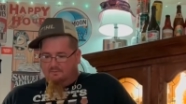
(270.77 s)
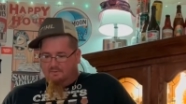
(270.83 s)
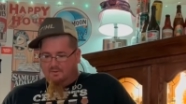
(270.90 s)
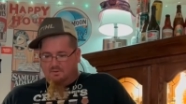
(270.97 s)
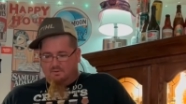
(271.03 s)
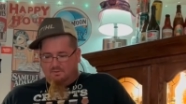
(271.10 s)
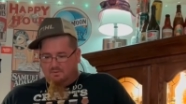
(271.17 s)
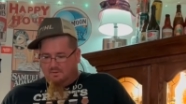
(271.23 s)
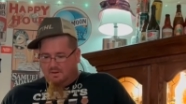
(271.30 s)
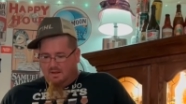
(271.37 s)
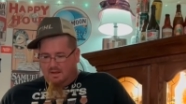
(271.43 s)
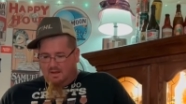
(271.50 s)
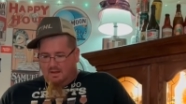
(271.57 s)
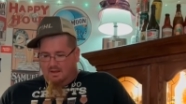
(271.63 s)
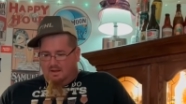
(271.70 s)
food
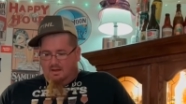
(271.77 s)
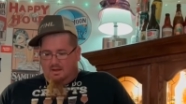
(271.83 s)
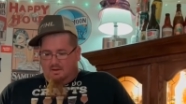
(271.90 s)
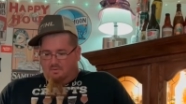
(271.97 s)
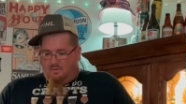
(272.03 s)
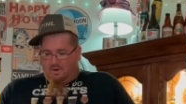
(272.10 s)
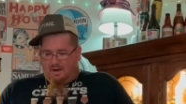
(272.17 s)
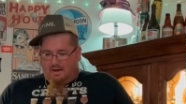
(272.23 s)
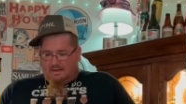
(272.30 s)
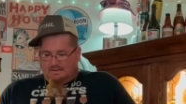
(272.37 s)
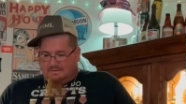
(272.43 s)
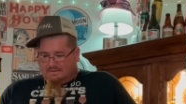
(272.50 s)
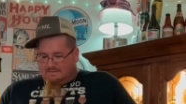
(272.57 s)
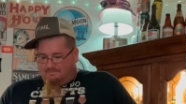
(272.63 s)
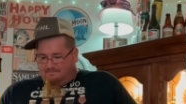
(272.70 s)

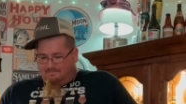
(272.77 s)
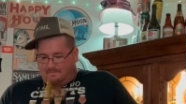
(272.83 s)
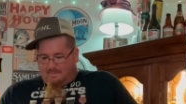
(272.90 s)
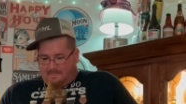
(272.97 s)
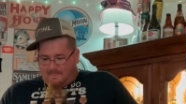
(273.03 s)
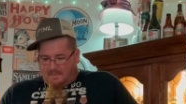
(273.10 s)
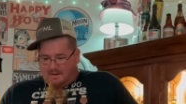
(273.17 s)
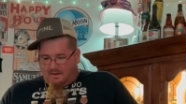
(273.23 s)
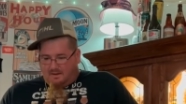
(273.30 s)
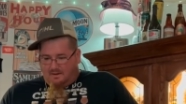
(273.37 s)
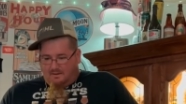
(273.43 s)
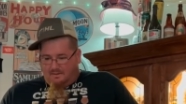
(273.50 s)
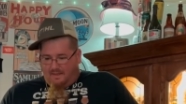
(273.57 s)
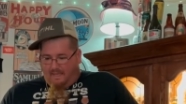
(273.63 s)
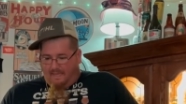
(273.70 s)
wise, you
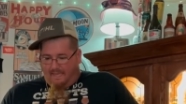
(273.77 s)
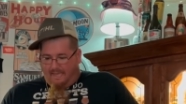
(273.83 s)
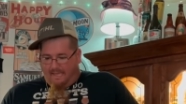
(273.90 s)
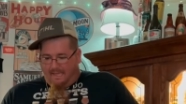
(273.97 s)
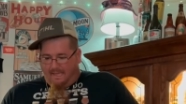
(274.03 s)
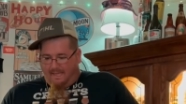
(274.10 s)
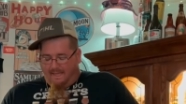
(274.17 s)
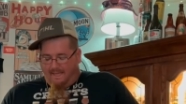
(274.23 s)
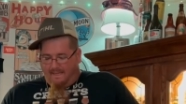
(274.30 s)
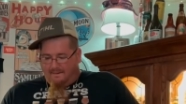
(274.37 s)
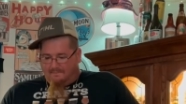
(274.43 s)
know, uh,